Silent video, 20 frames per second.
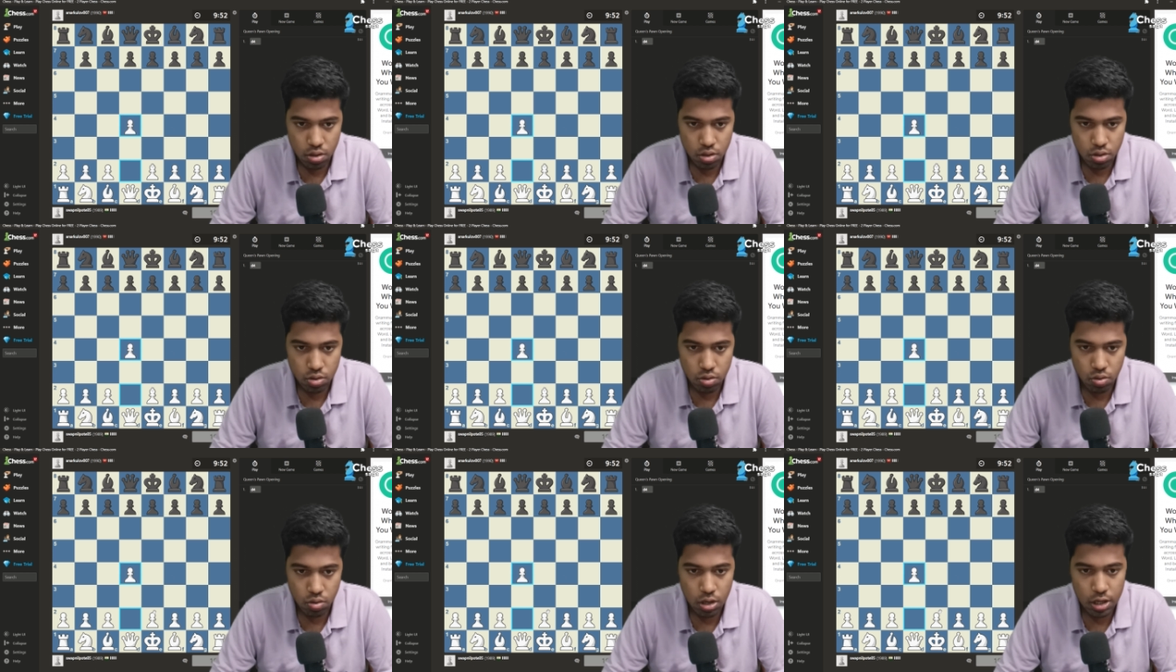
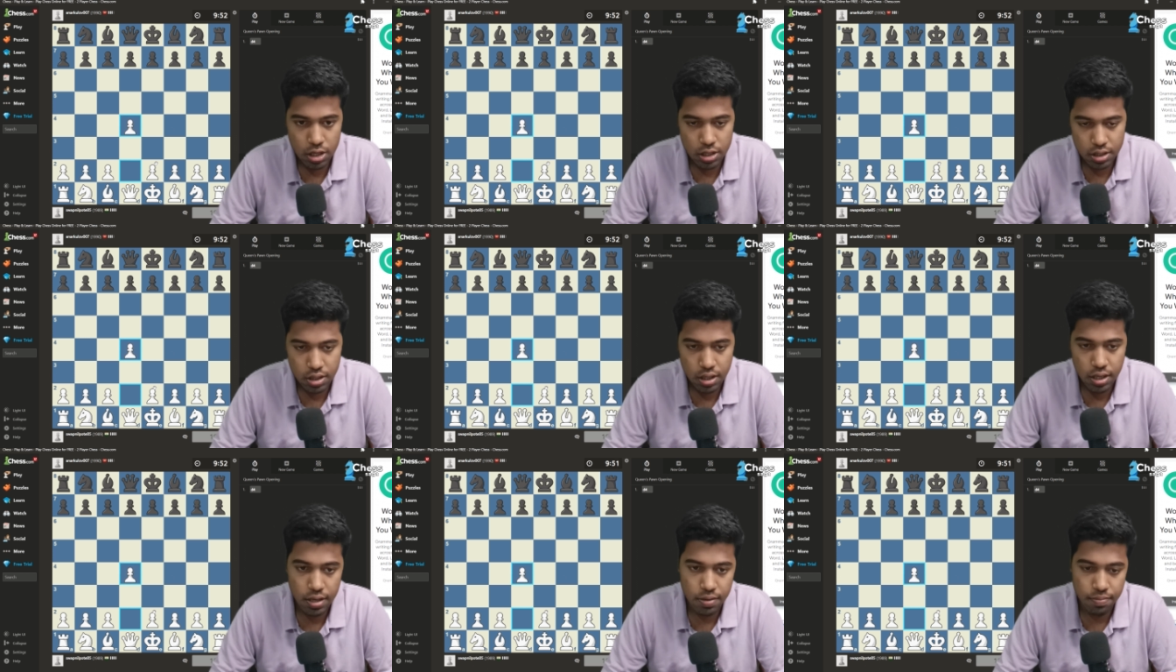So let's
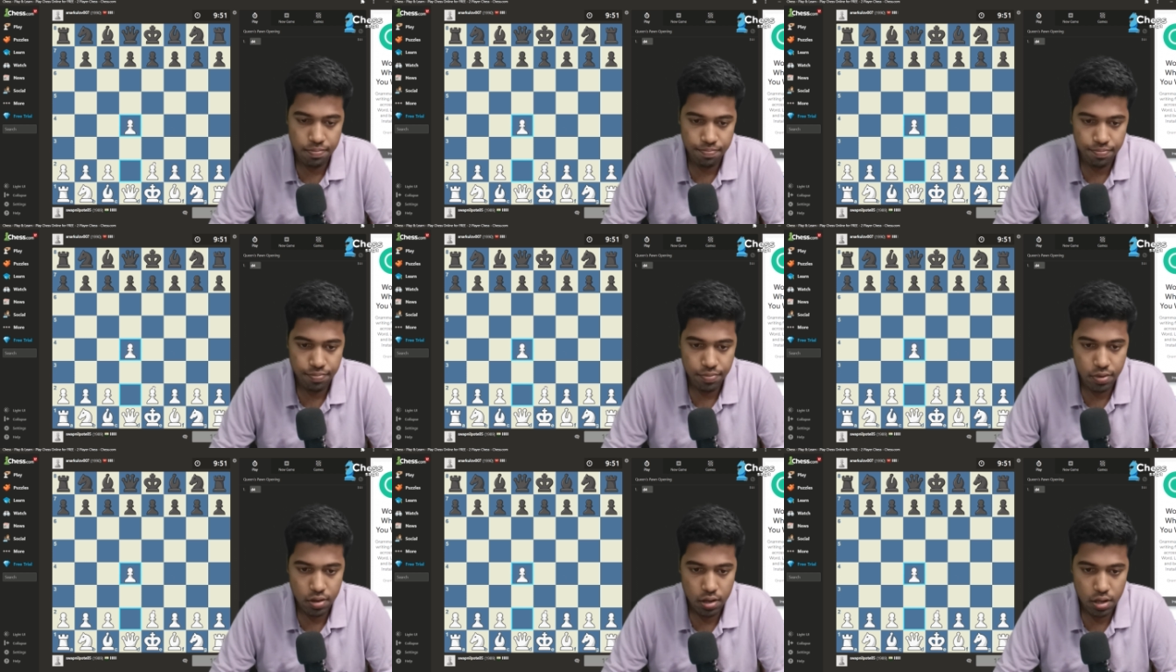see.
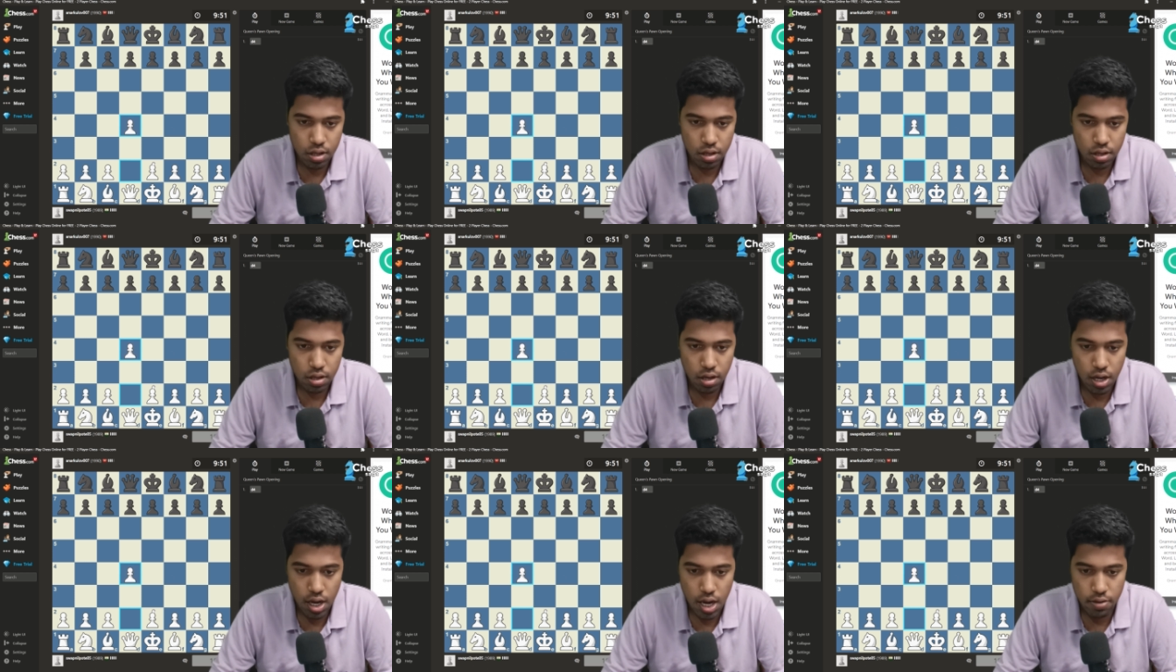
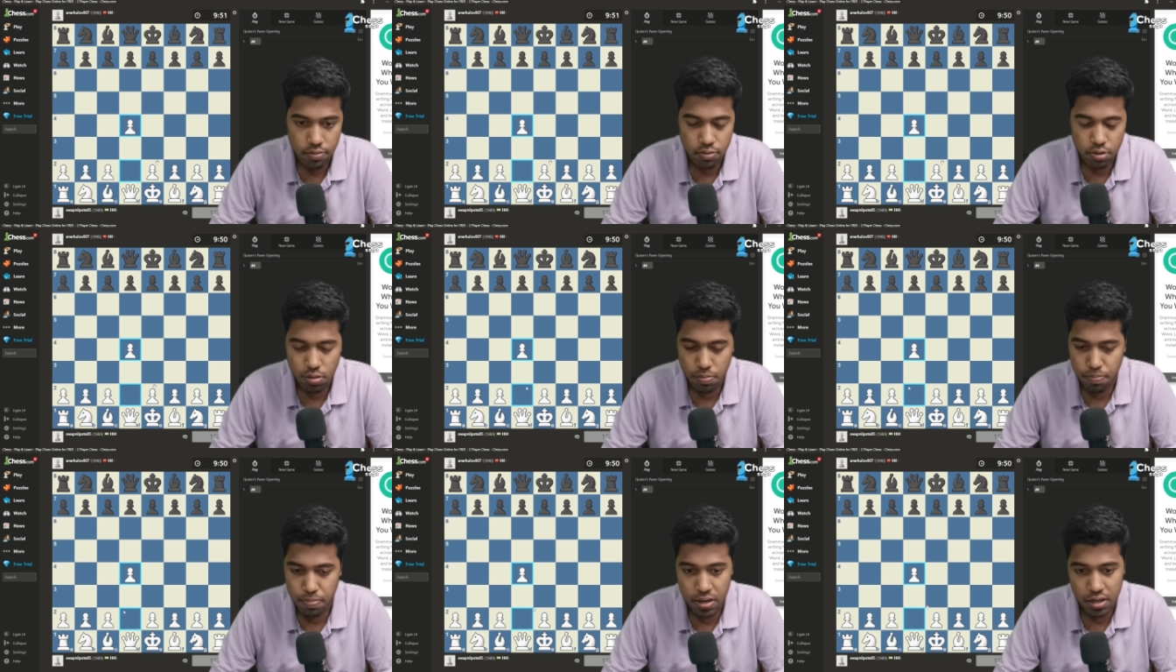I
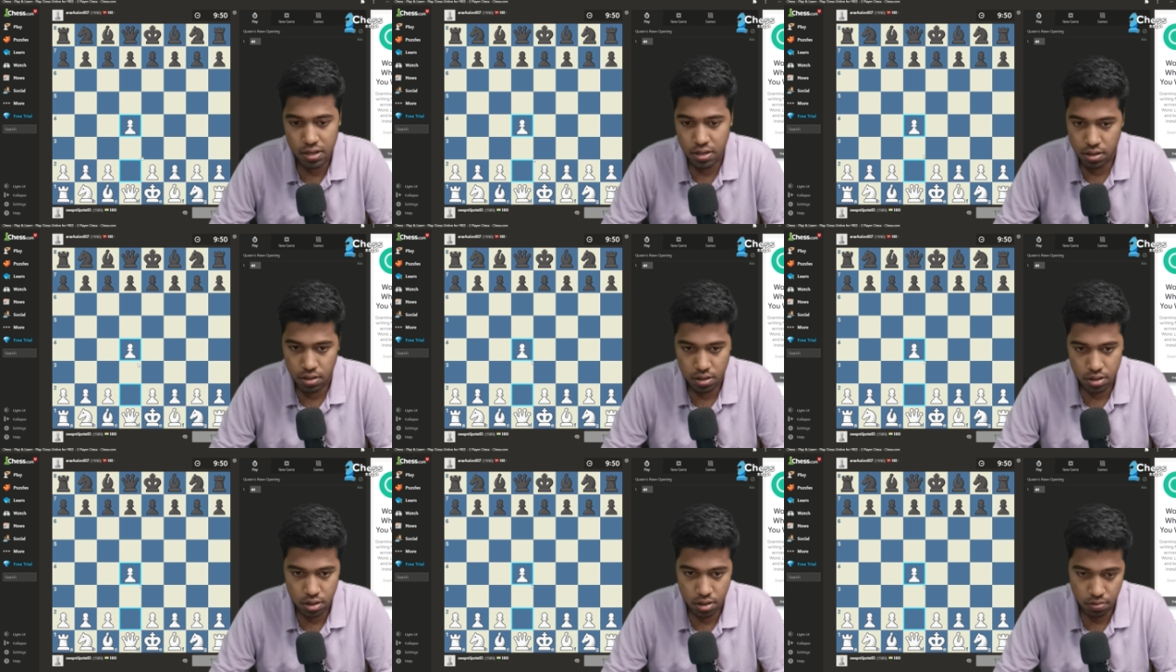will
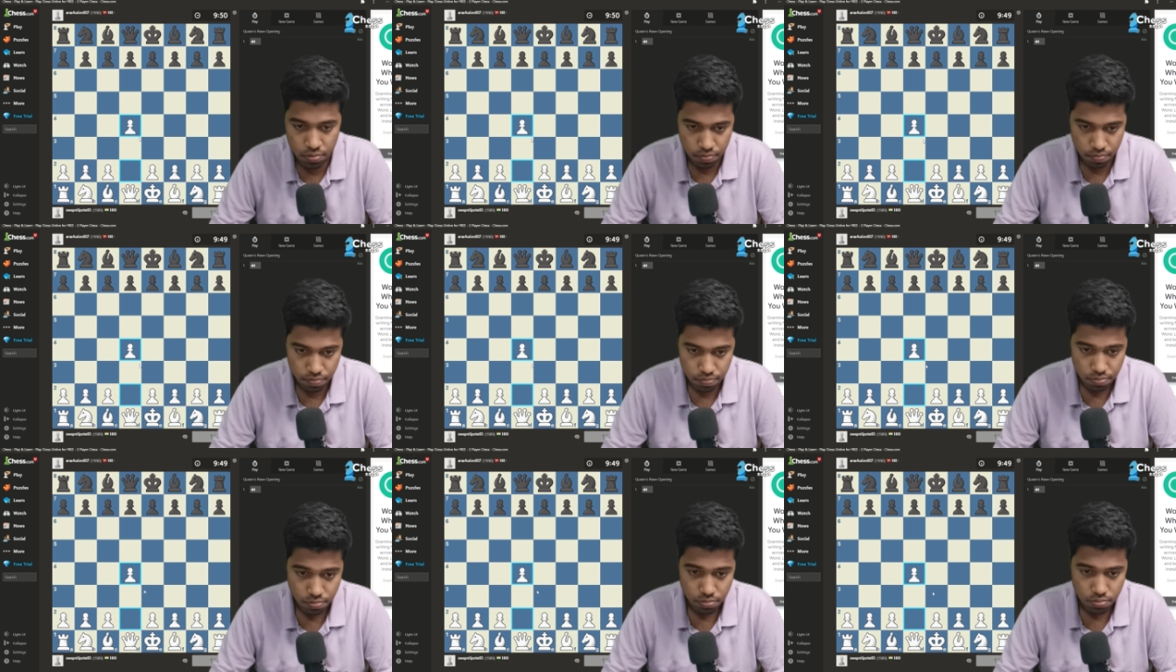play
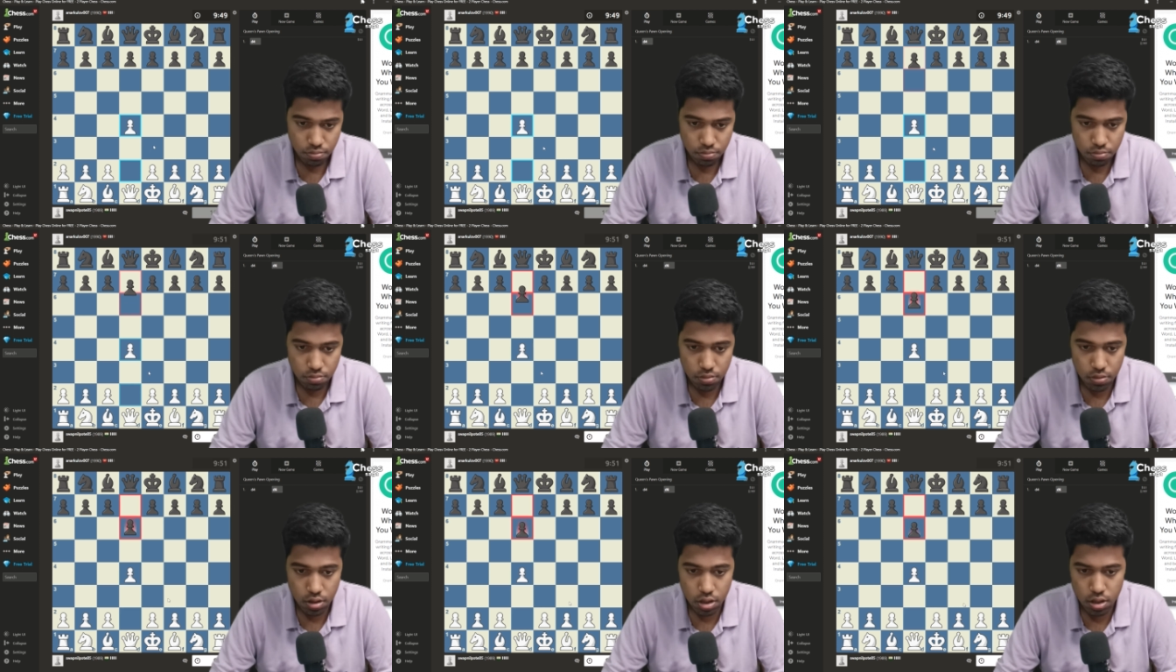
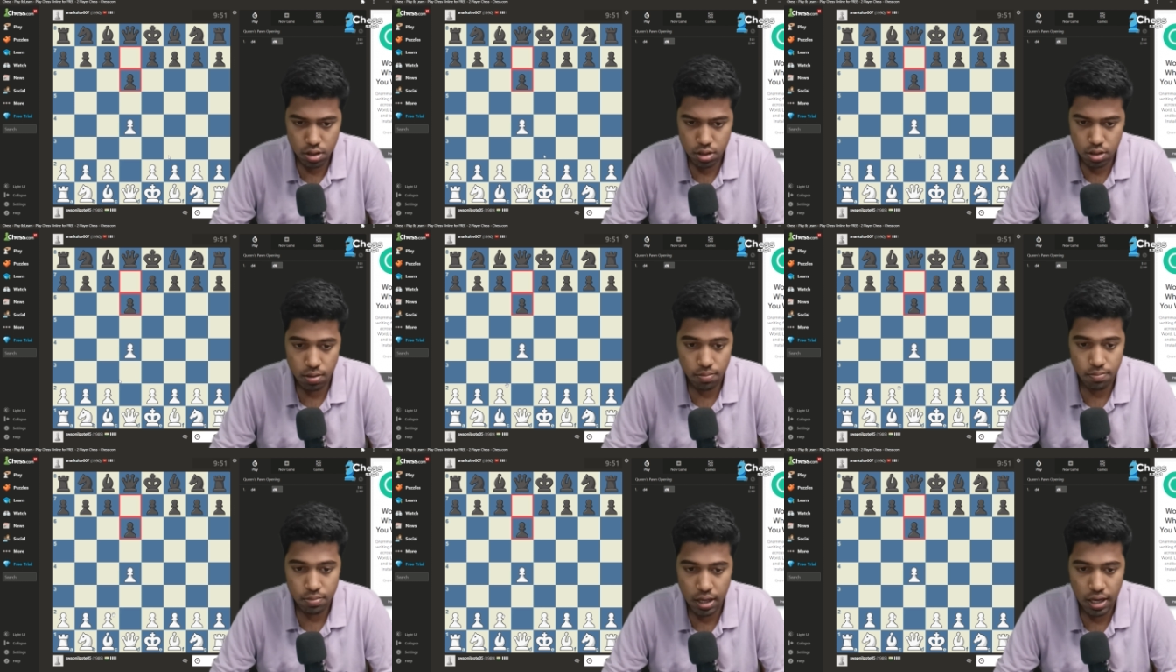
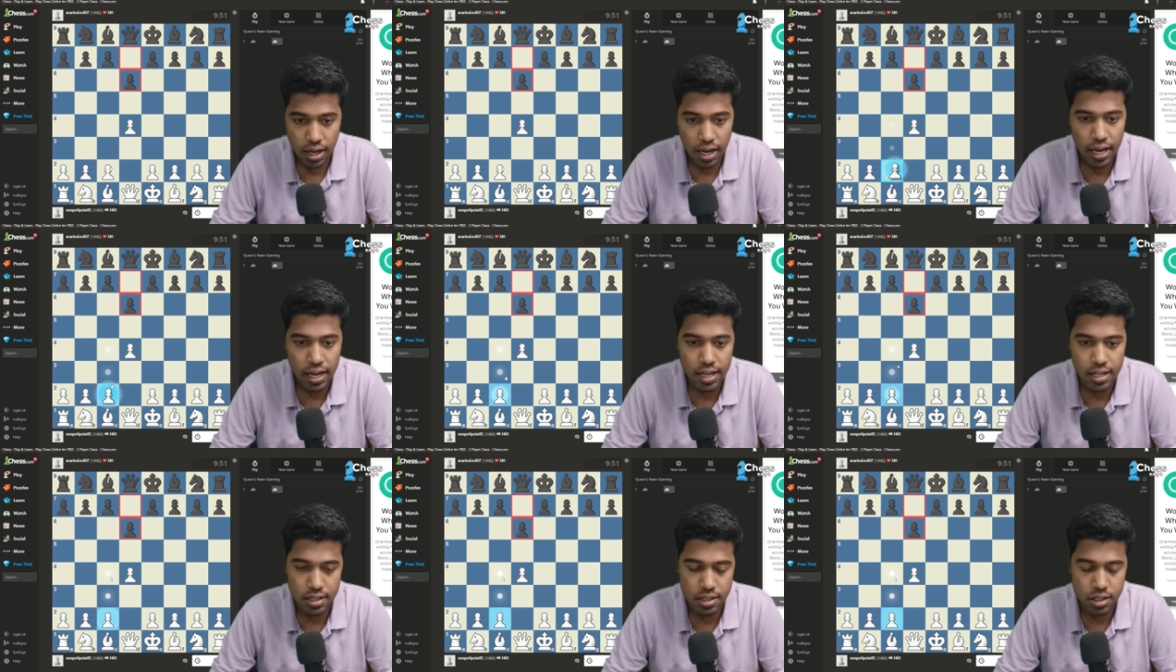something
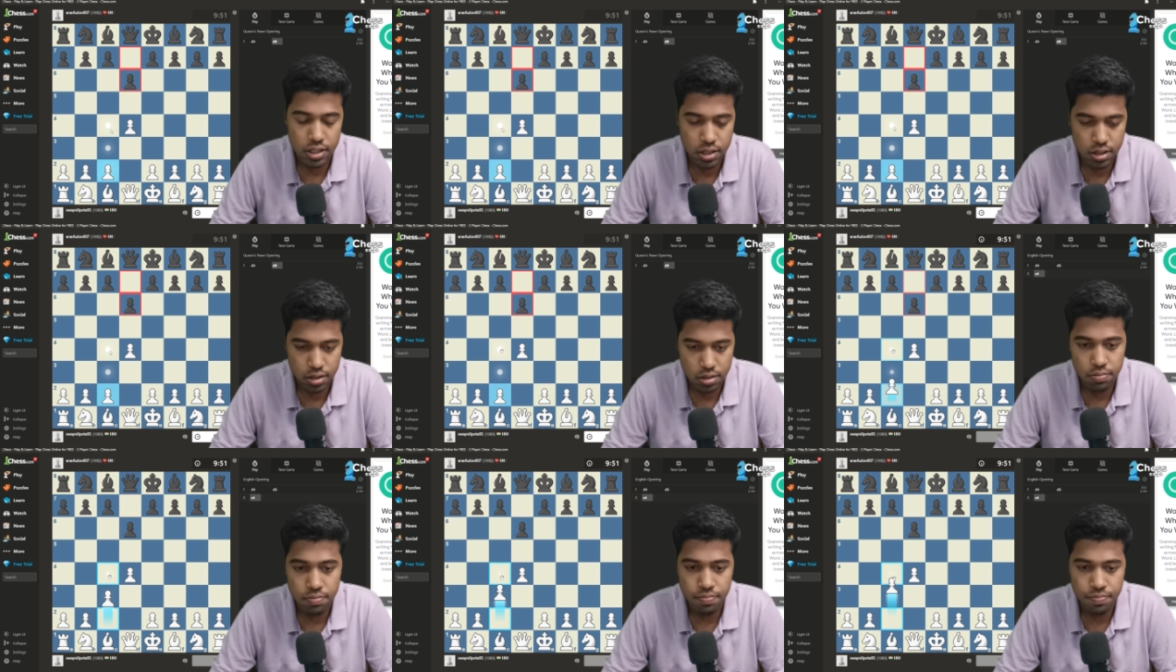
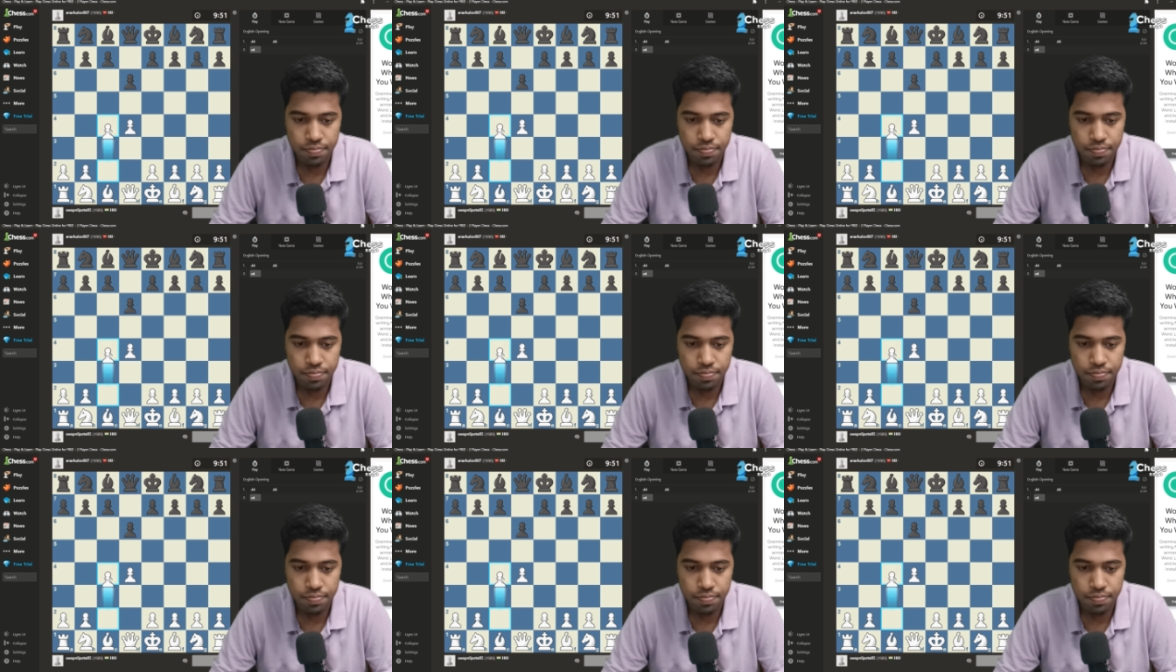else.